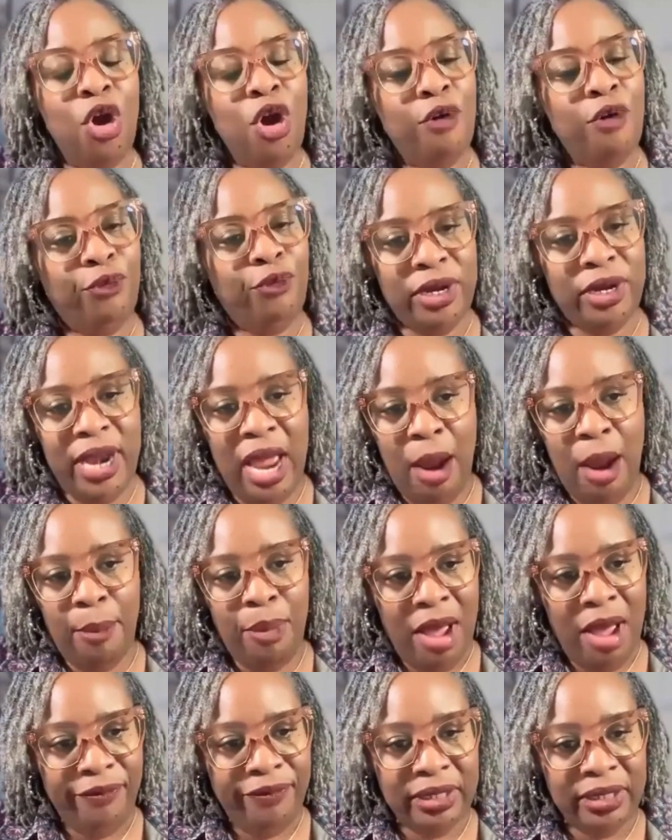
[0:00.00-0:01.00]
for
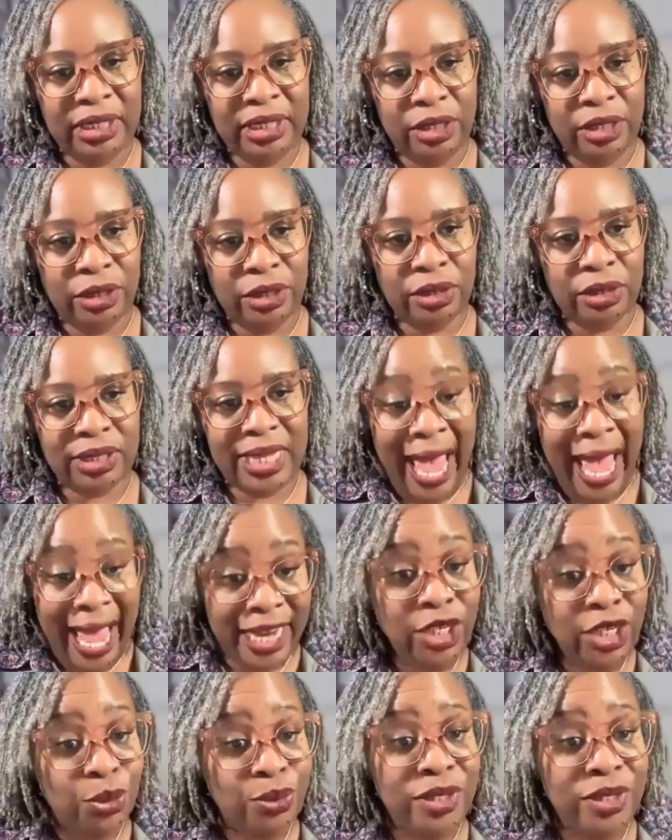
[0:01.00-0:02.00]
nonprofit leaders. I
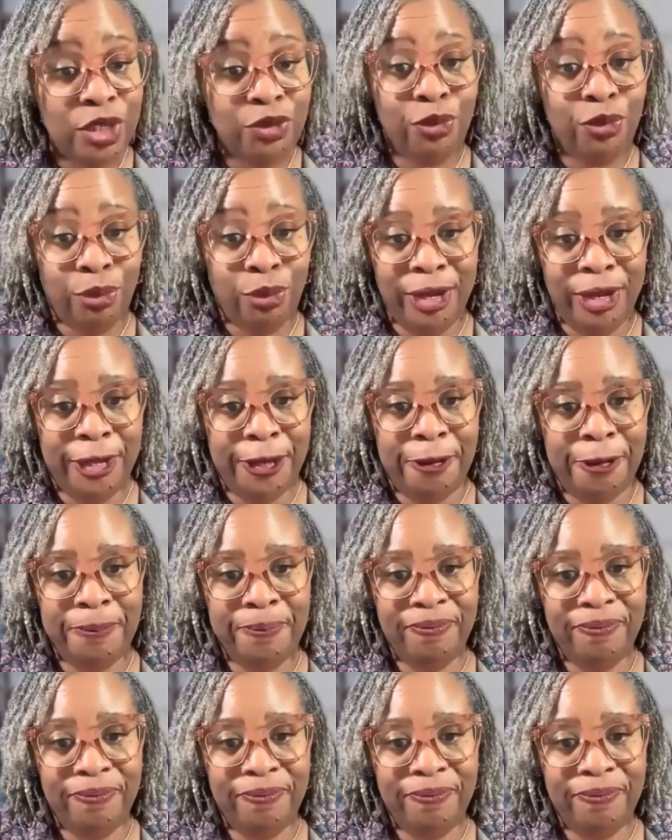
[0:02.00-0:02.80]
do this for real.